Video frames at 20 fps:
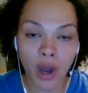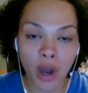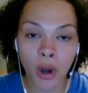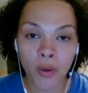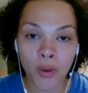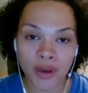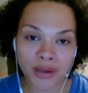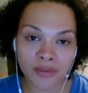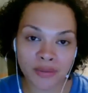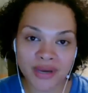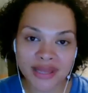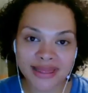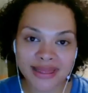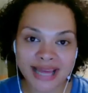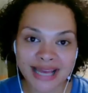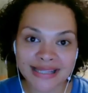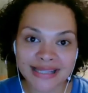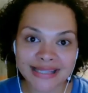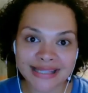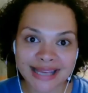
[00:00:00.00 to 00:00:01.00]
Oh, and with
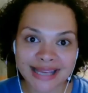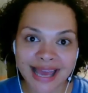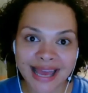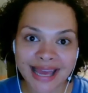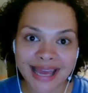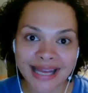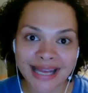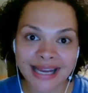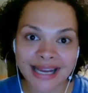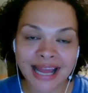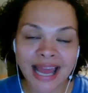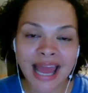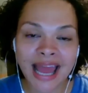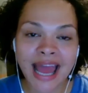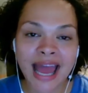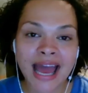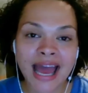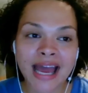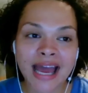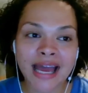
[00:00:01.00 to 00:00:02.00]
that said,
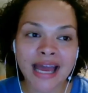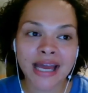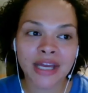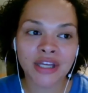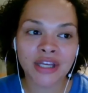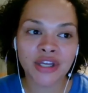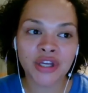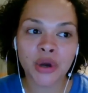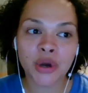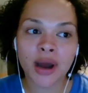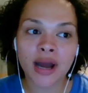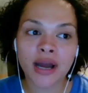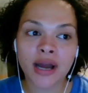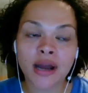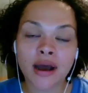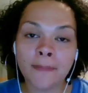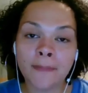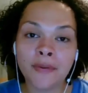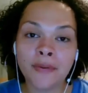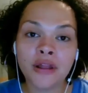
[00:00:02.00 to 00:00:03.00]
you know, a
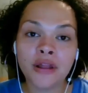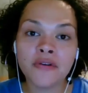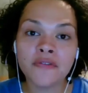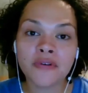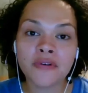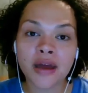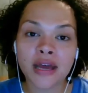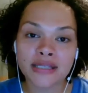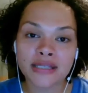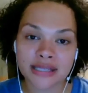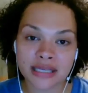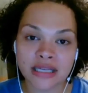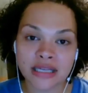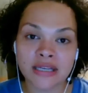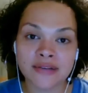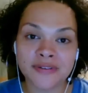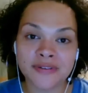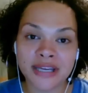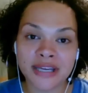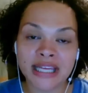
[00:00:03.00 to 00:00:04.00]
couple of
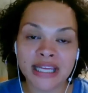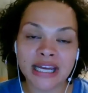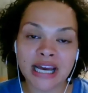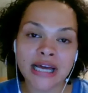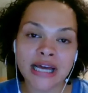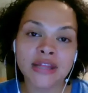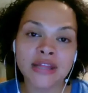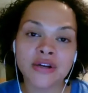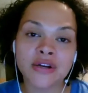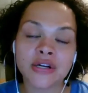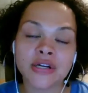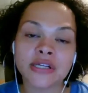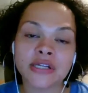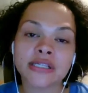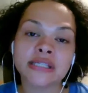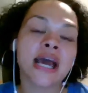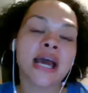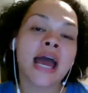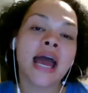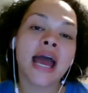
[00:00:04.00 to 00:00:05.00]
significant
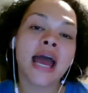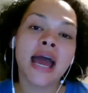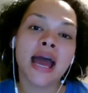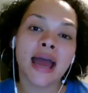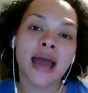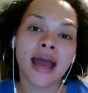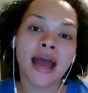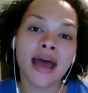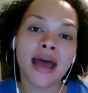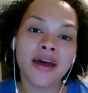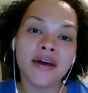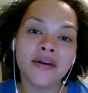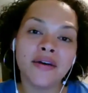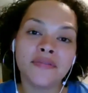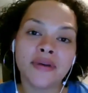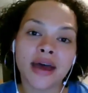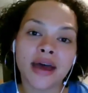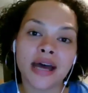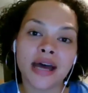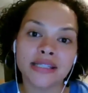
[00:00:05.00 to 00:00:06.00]
others
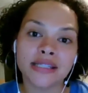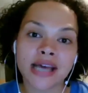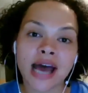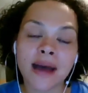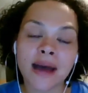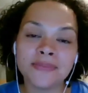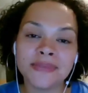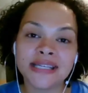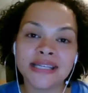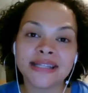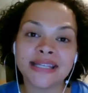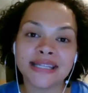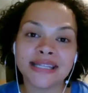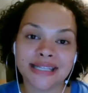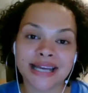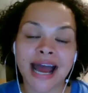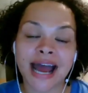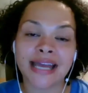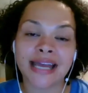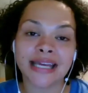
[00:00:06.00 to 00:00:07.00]
have adopted the
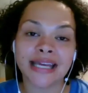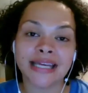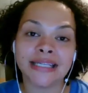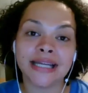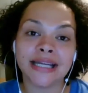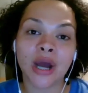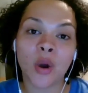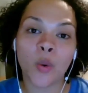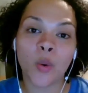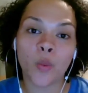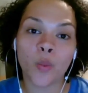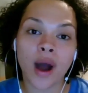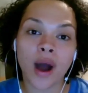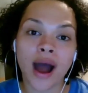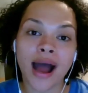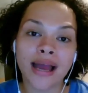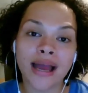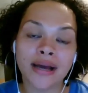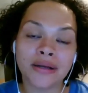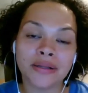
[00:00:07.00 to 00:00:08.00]
diet
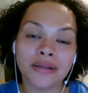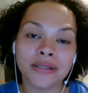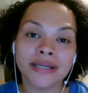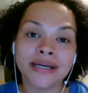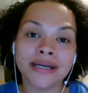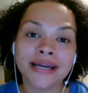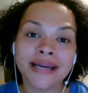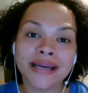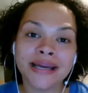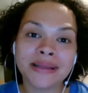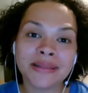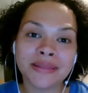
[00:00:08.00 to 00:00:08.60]
while